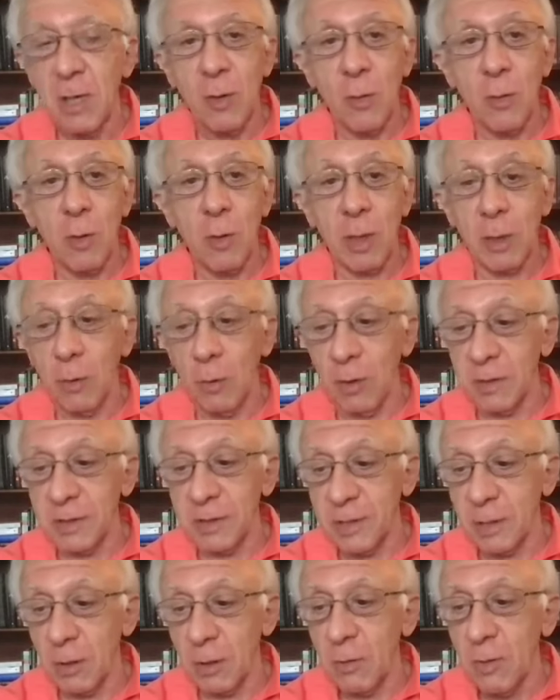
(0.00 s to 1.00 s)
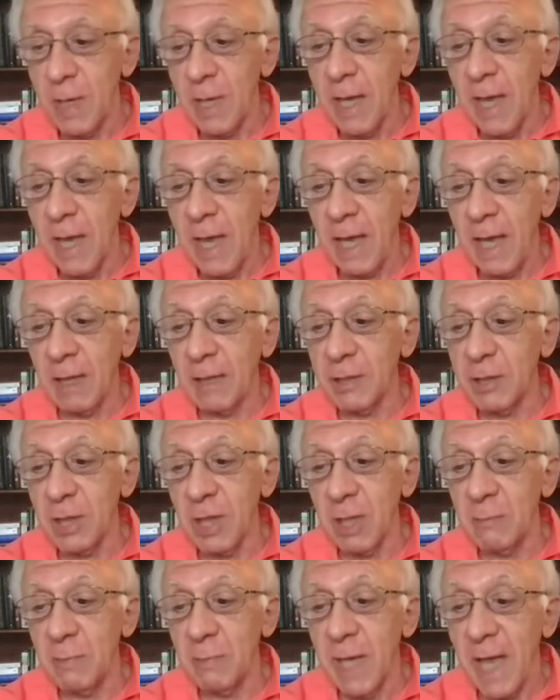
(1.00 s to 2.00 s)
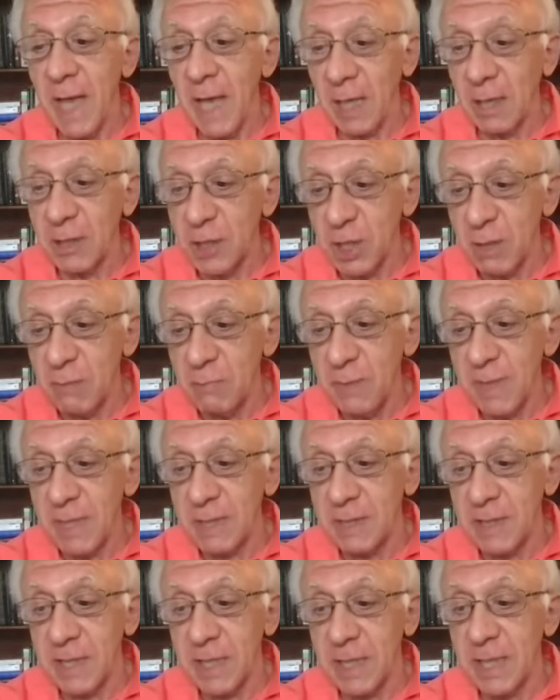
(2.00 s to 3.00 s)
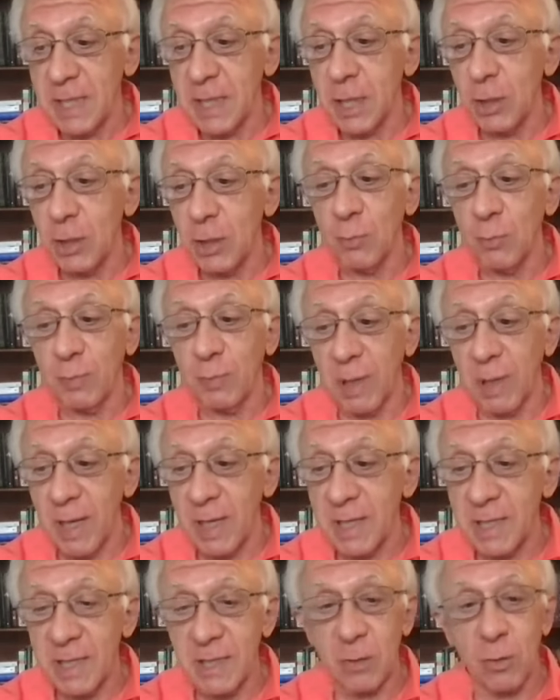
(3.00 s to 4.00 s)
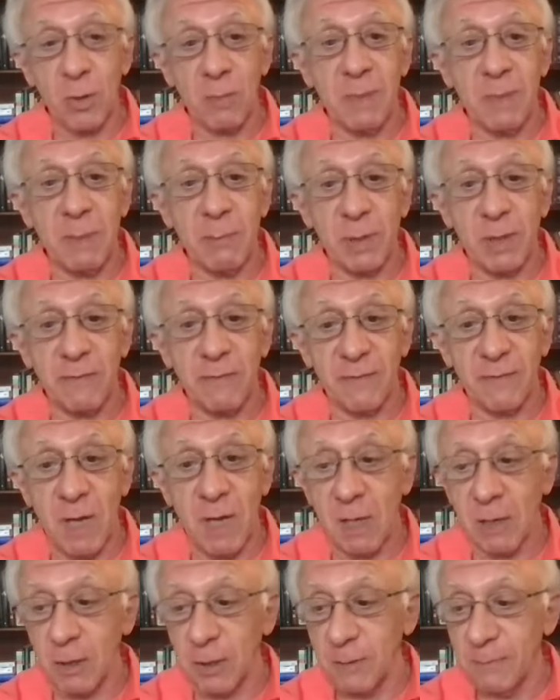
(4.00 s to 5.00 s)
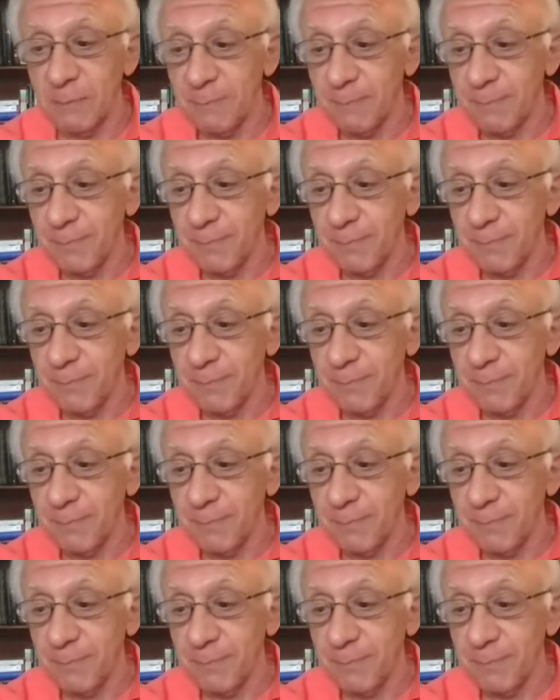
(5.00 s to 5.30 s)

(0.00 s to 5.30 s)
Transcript: who are also LGBTQ plus or people of color.